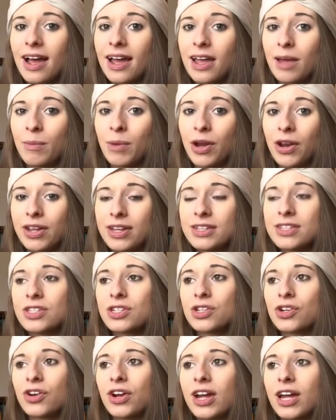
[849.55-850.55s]
I am on
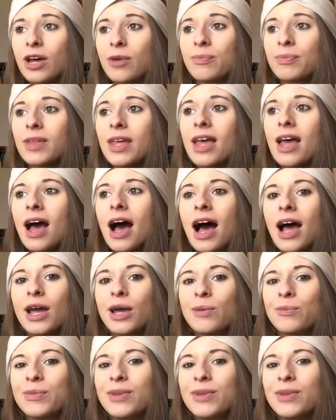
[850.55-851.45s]
Instagram. I